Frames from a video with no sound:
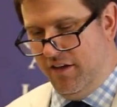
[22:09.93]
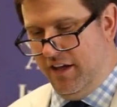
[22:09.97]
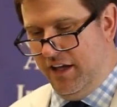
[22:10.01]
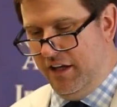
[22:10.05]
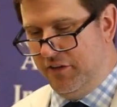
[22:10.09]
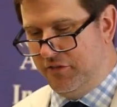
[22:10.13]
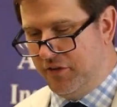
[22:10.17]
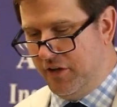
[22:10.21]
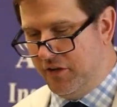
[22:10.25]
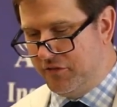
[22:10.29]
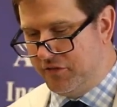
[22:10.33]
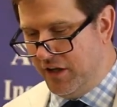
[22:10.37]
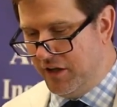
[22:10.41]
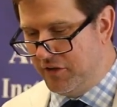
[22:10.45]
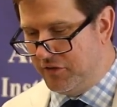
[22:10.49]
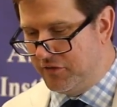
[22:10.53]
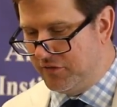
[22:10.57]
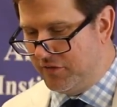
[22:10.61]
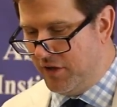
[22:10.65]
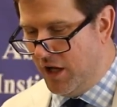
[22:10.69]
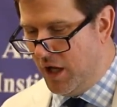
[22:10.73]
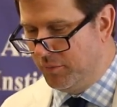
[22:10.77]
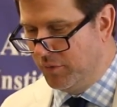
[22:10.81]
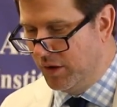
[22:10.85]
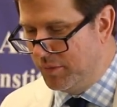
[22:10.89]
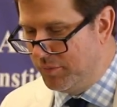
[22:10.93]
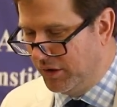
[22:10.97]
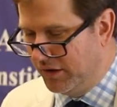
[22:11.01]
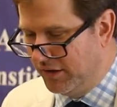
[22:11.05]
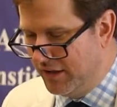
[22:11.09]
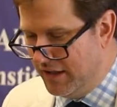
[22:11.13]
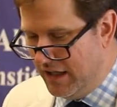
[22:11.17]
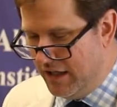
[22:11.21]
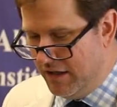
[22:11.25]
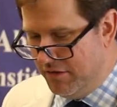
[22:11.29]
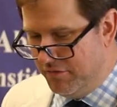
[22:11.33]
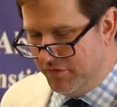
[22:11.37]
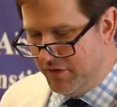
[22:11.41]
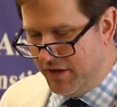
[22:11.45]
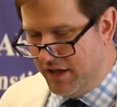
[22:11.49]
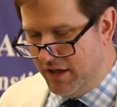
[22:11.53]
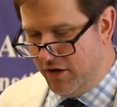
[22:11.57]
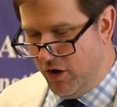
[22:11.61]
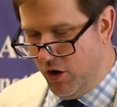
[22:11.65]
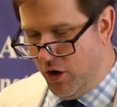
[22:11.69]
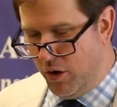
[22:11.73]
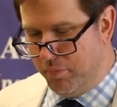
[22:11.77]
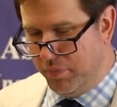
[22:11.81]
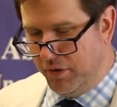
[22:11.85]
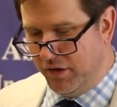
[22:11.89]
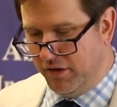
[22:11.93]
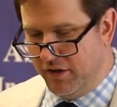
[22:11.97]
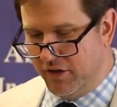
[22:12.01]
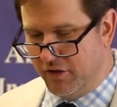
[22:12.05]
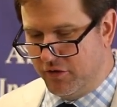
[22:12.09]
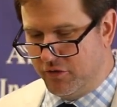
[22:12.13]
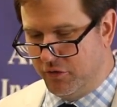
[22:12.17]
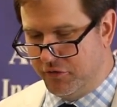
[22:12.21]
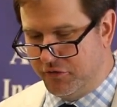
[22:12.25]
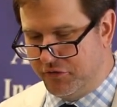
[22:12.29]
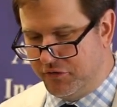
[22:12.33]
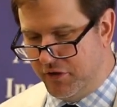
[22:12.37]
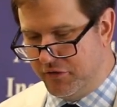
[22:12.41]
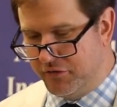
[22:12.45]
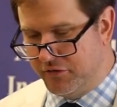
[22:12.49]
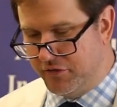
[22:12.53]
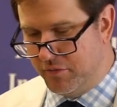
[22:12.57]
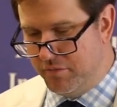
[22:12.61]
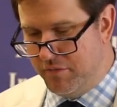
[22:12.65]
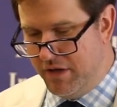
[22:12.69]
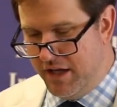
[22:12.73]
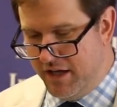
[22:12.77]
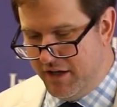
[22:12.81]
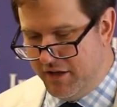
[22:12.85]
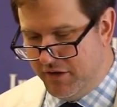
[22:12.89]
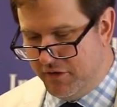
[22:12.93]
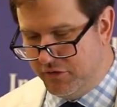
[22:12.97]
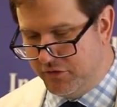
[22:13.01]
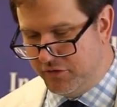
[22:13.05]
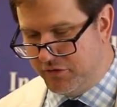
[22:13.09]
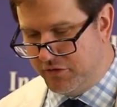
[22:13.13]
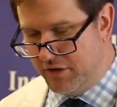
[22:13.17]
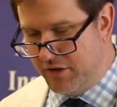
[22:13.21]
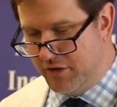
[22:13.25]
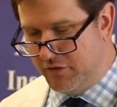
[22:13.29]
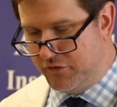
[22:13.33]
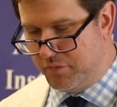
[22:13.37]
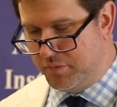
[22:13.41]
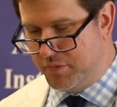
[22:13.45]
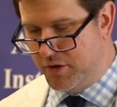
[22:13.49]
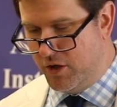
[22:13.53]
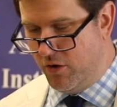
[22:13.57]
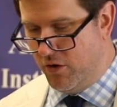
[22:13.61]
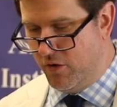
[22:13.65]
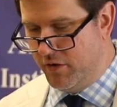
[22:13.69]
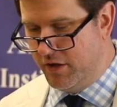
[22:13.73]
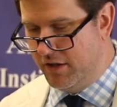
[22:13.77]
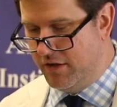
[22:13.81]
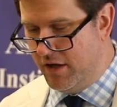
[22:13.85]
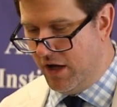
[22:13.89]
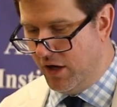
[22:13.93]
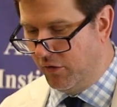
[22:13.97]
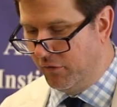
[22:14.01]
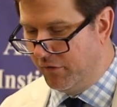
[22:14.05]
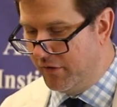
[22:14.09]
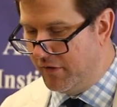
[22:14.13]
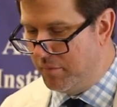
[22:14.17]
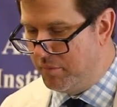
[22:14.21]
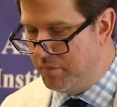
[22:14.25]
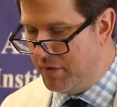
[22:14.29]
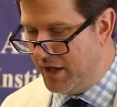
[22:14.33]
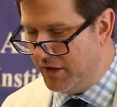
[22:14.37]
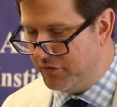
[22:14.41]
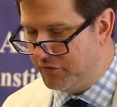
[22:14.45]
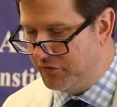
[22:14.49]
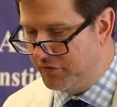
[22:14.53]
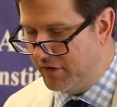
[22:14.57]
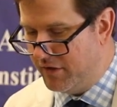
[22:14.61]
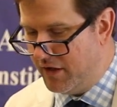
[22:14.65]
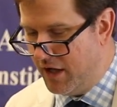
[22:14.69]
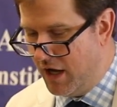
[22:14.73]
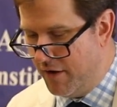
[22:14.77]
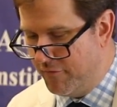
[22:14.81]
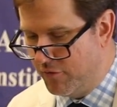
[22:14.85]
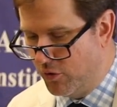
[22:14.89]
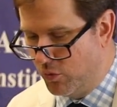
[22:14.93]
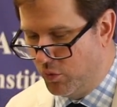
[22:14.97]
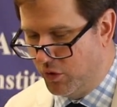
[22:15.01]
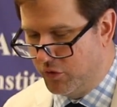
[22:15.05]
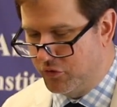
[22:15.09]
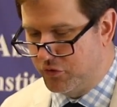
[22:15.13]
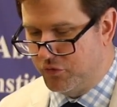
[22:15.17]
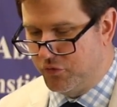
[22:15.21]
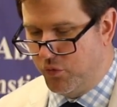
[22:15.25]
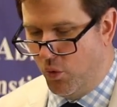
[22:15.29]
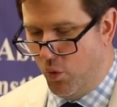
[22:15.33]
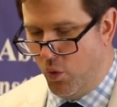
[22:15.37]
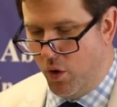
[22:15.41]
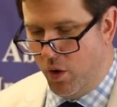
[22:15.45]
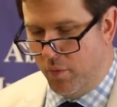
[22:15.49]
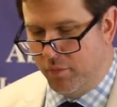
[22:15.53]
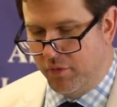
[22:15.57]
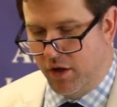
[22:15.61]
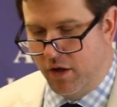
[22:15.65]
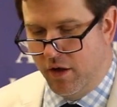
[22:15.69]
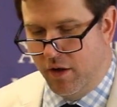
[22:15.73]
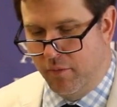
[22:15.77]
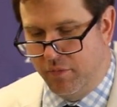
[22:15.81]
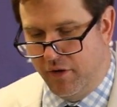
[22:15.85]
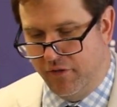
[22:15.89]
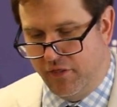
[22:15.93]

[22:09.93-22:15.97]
He says, I solemnly believe that our political system is, in its purity, not only the best that ever was formed,